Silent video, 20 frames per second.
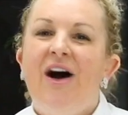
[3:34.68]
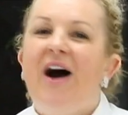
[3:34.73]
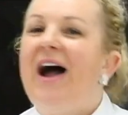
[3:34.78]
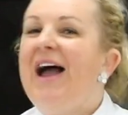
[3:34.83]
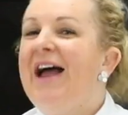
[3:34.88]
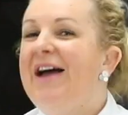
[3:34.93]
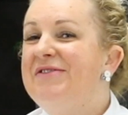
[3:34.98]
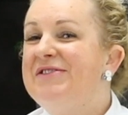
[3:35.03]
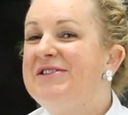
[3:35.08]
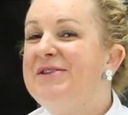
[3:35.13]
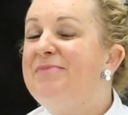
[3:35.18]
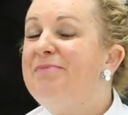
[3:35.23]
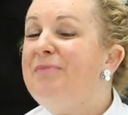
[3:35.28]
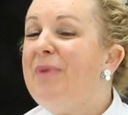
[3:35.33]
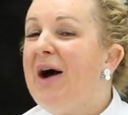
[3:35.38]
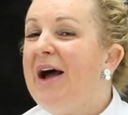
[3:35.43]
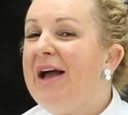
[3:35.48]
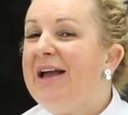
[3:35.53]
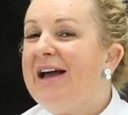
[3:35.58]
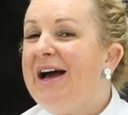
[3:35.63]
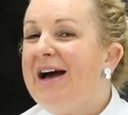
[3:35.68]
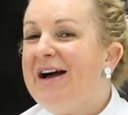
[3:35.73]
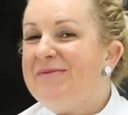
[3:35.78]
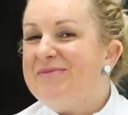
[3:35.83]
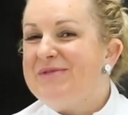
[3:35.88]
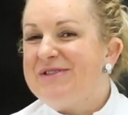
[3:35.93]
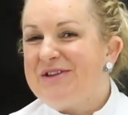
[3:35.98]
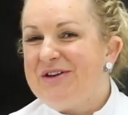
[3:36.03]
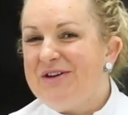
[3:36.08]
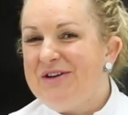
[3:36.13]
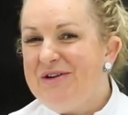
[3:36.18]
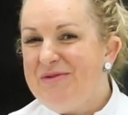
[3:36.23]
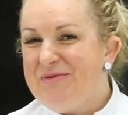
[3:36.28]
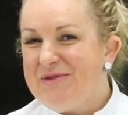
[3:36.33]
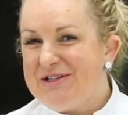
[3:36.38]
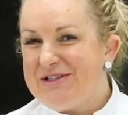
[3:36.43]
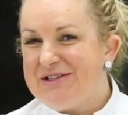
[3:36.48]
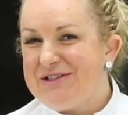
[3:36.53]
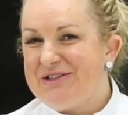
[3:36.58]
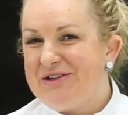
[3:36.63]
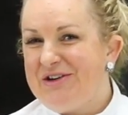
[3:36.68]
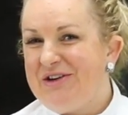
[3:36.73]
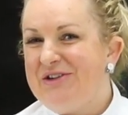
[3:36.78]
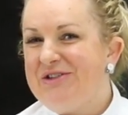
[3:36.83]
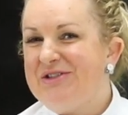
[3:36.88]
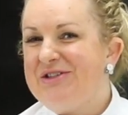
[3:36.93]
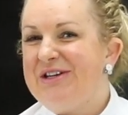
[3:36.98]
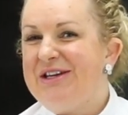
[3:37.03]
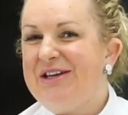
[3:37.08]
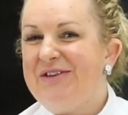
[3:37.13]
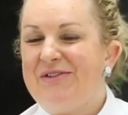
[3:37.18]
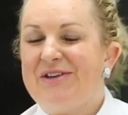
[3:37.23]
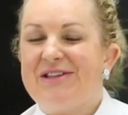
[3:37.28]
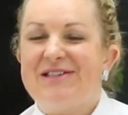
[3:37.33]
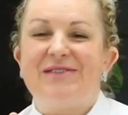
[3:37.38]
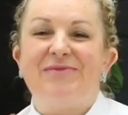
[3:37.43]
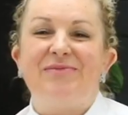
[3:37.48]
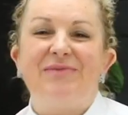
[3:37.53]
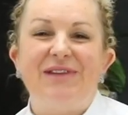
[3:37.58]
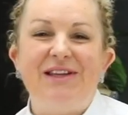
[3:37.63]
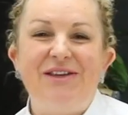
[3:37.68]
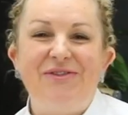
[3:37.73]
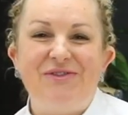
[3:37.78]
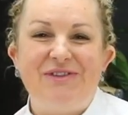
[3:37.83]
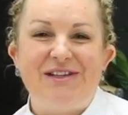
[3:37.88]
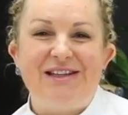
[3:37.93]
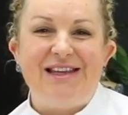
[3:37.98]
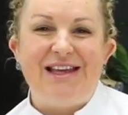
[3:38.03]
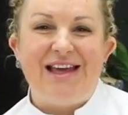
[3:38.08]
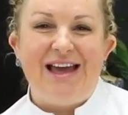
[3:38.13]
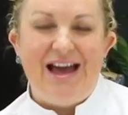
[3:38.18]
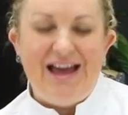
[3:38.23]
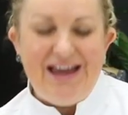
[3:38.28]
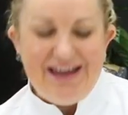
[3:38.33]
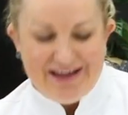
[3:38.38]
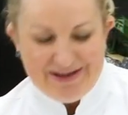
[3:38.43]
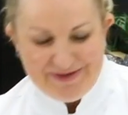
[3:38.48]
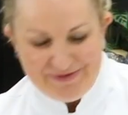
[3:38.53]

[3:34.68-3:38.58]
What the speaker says: I have some bicarb soda, which is going to give us some lift in the cake.